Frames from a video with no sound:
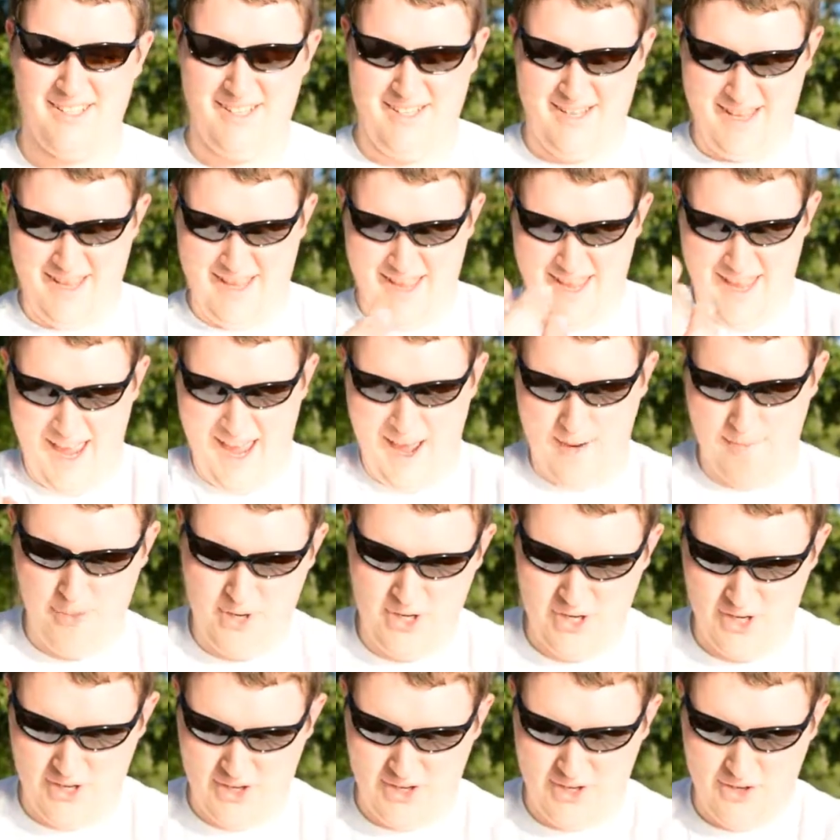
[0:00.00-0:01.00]
I
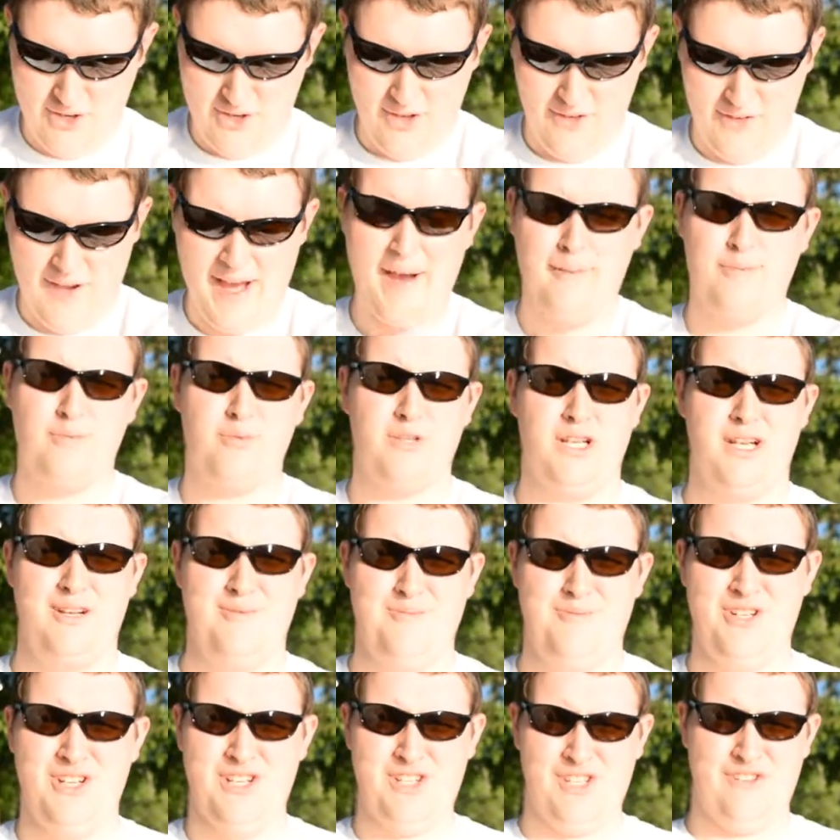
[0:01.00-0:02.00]
captured to the
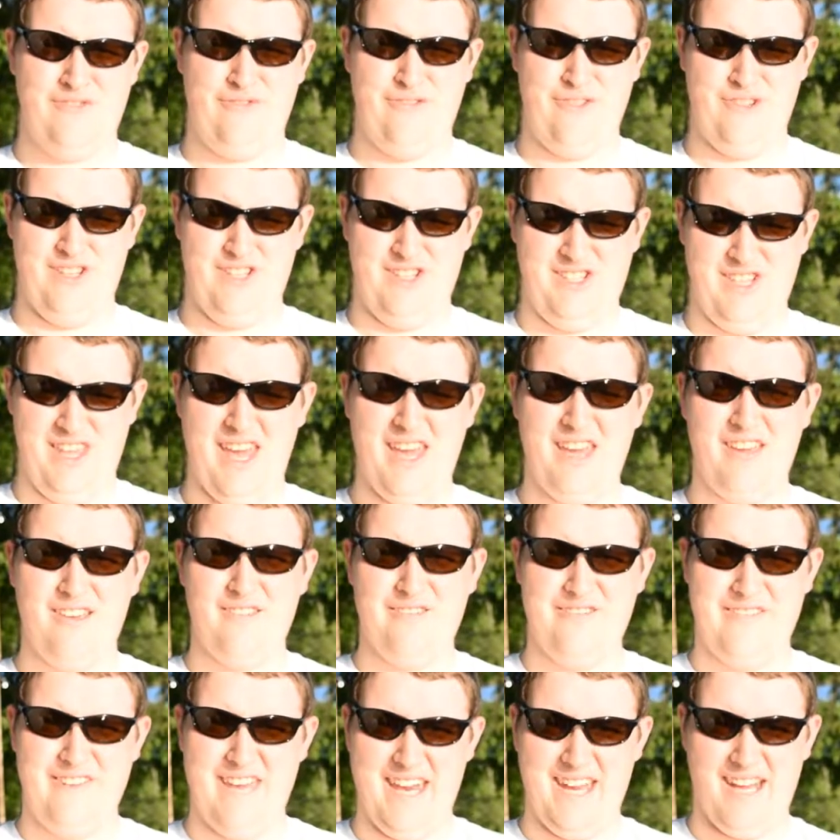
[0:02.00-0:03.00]
laptop just for the sake
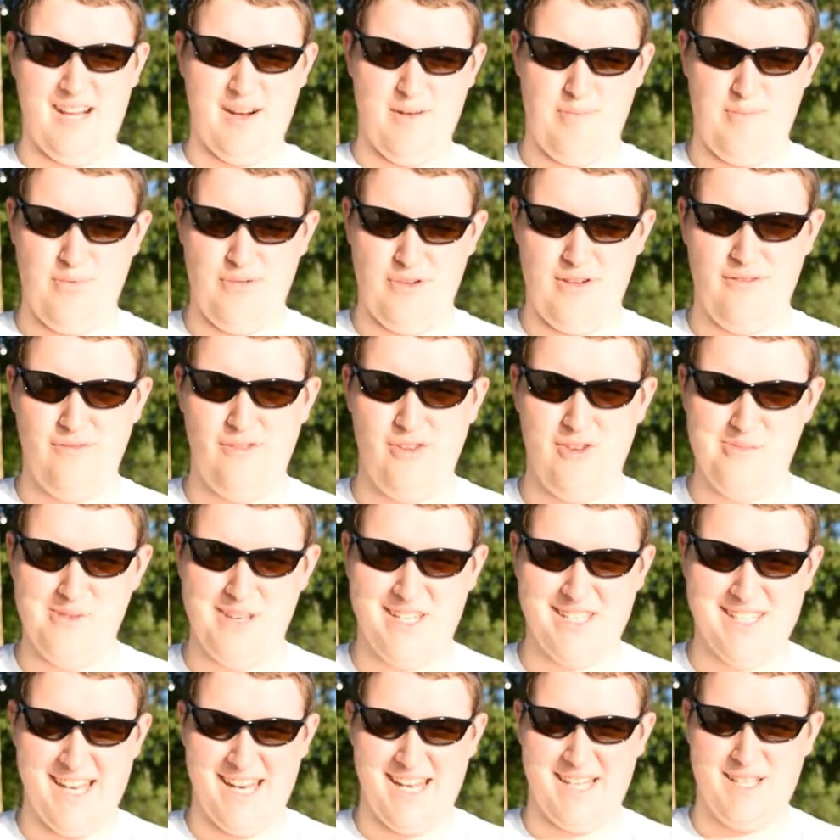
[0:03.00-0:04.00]
of getting a preview,
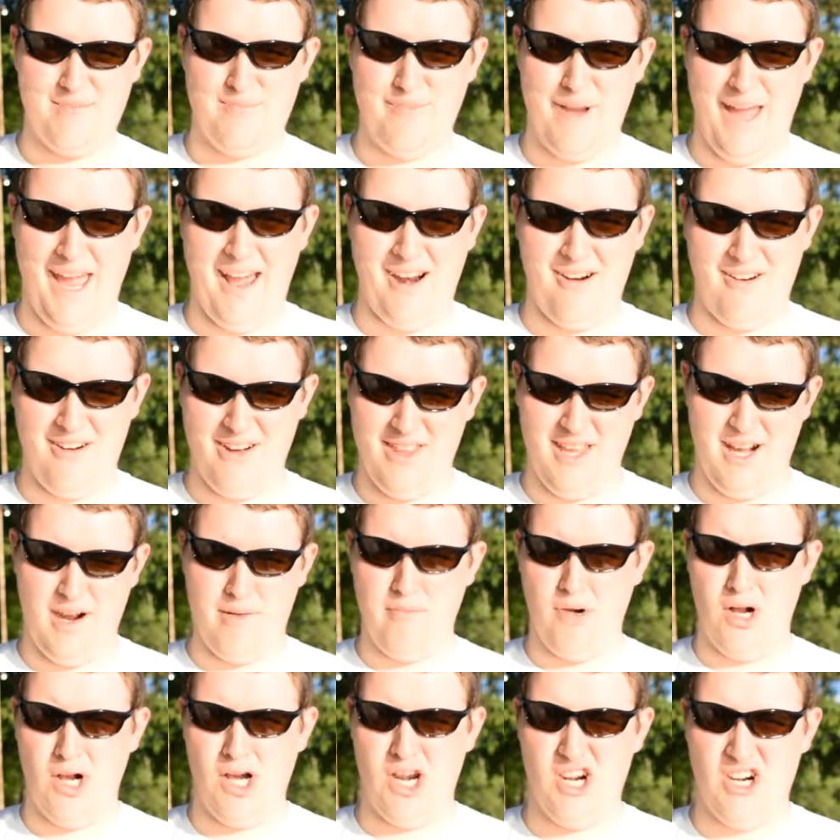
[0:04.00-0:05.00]
because that has a battery and like a
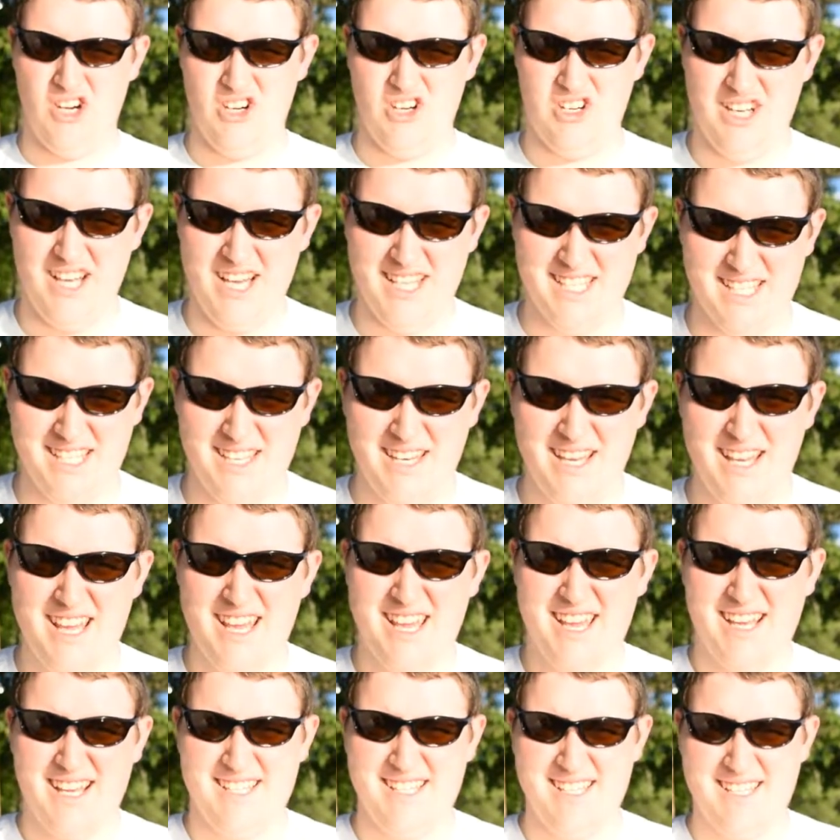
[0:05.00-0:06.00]
monitor doesn't.
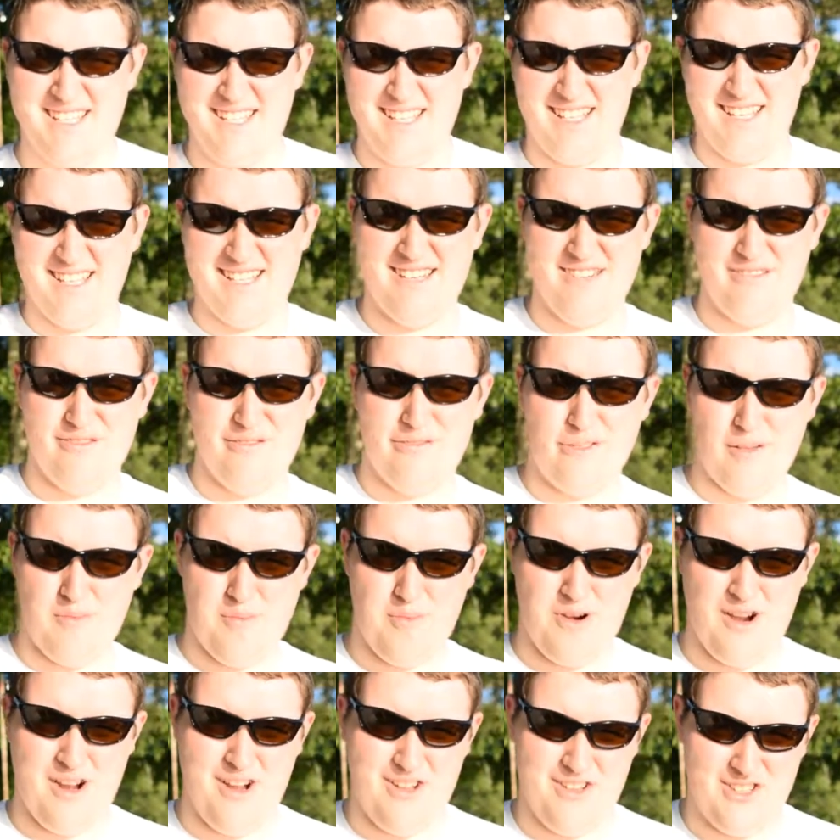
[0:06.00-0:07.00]
Because this thing doesn't have a
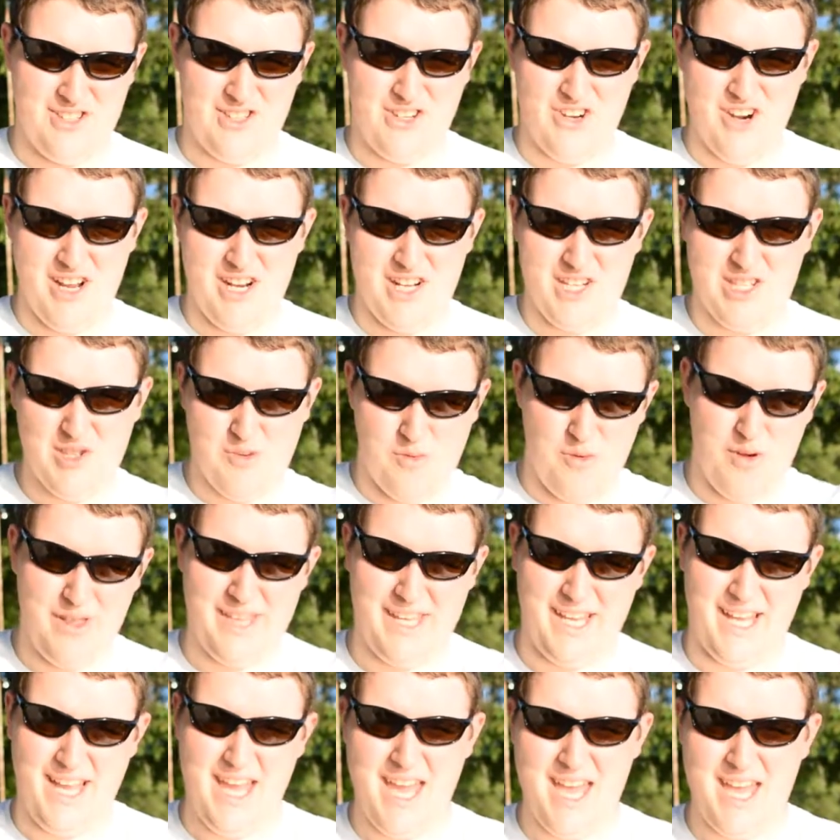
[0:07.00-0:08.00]
flip around screen. It's the one
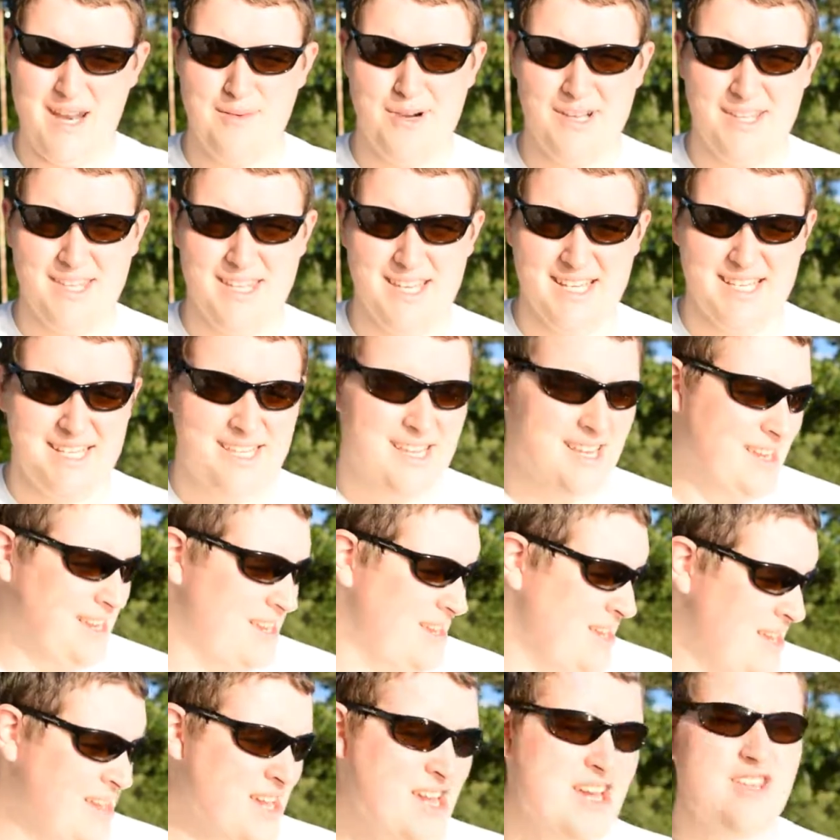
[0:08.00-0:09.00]
thing I hate about this.
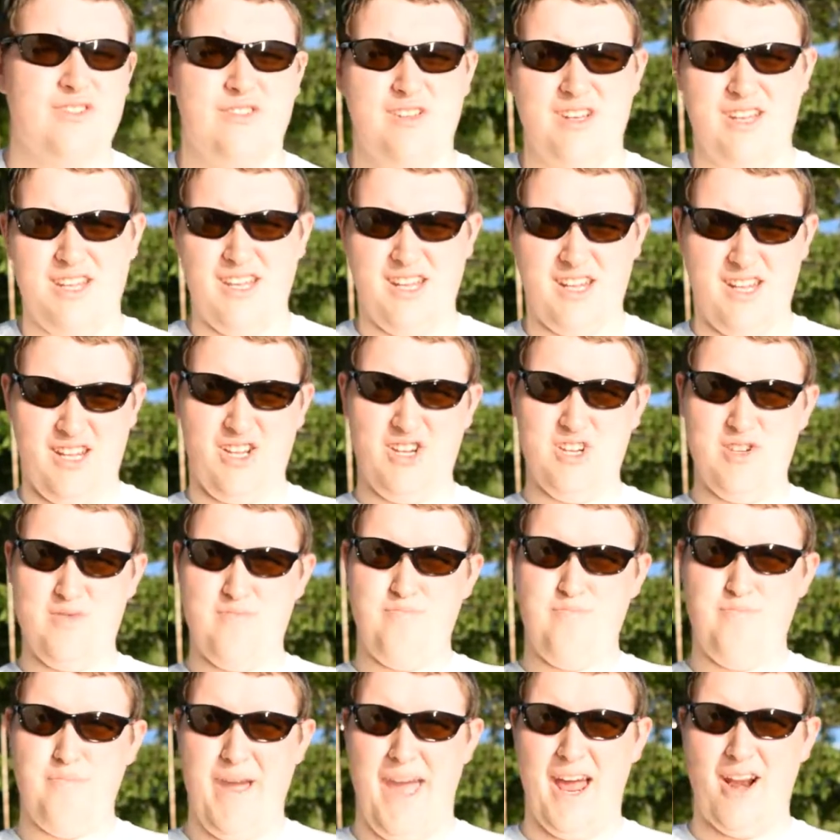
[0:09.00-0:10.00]
So I need to get a good
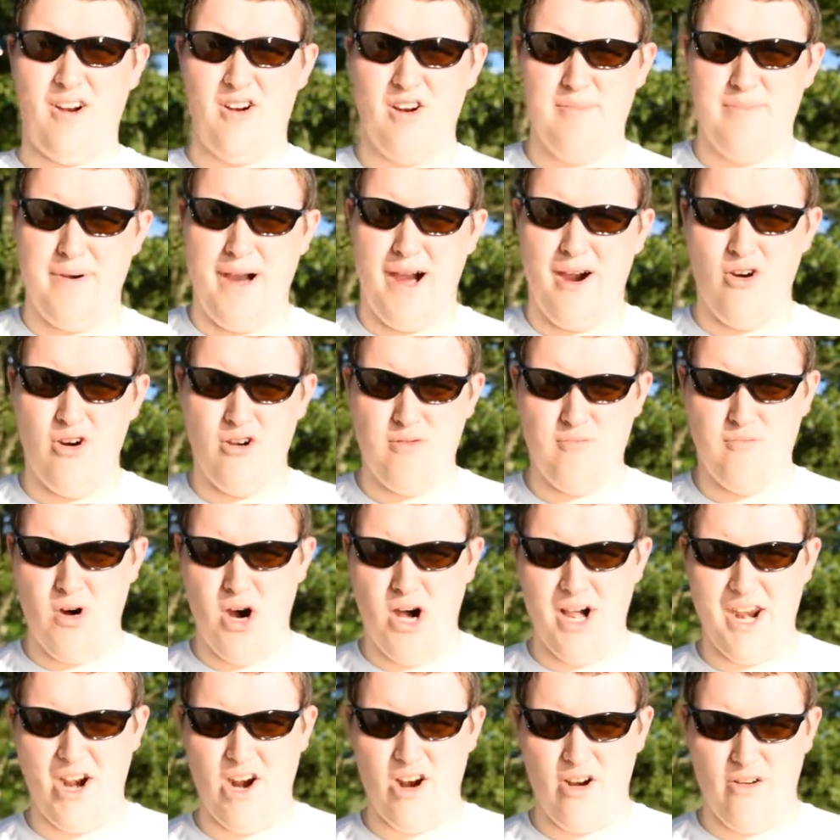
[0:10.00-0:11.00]
battery-powered
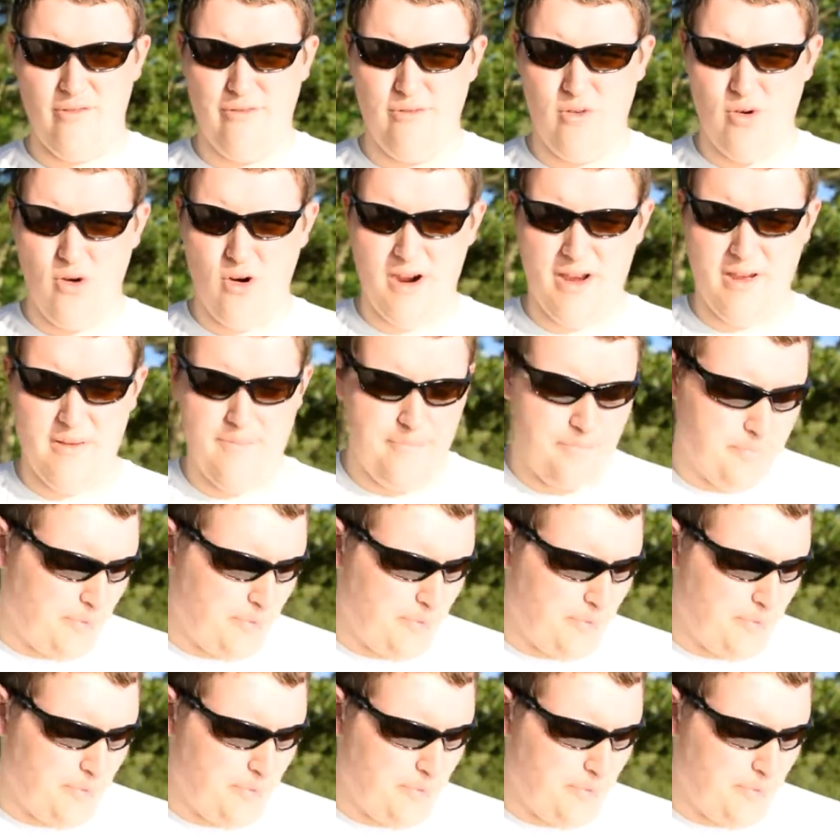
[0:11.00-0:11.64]
monitor for it.